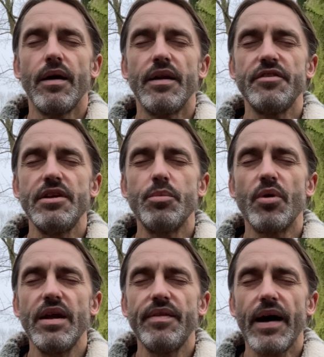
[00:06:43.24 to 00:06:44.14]
And as you
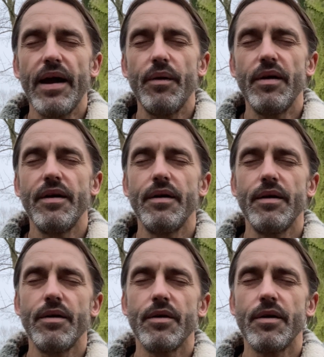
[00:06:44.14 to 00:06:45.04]
breathe out,
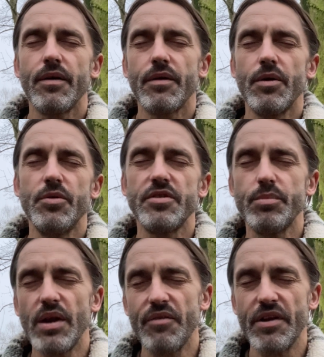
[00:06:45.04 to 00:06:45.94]
call to
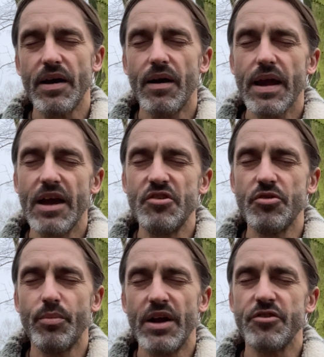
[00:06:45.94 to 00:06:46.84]
beloved
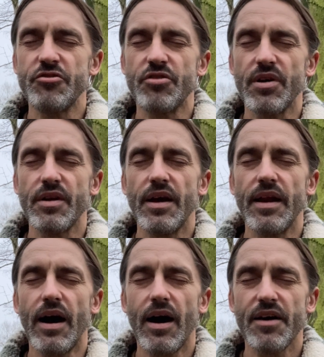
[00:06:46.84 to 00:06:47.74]
Archangel Metatron
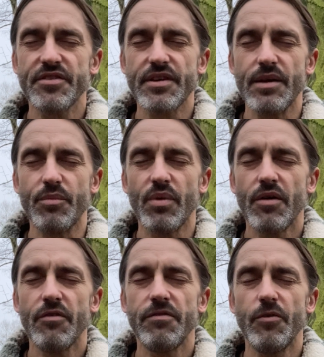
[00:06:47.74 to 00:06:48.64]
and ask him
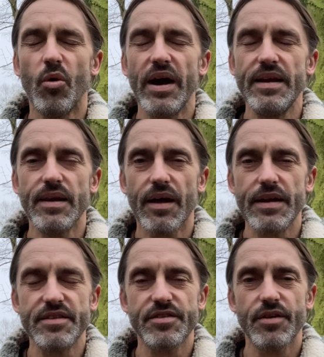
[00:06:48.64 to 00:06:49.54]
for a
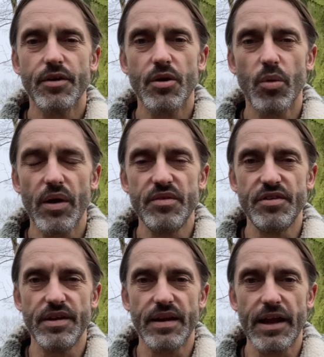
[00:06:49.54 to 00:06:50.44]
light
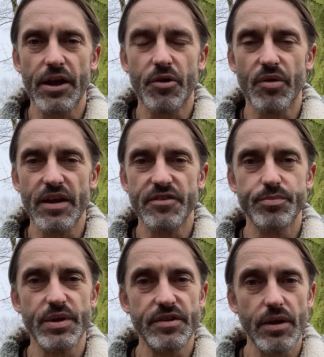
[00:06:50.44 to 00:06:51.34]
quotient increase,
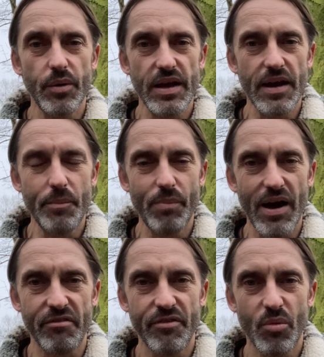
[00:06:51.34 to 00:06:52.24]
but do it
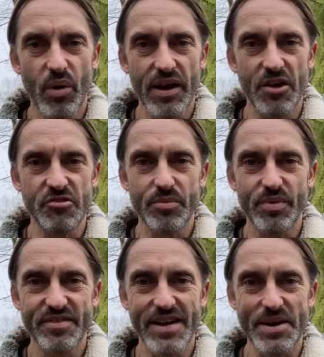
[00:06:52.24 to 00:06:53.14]
above
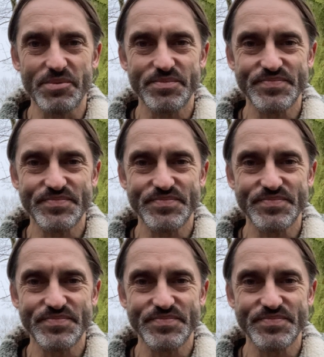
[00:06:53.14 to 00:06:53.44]
100%.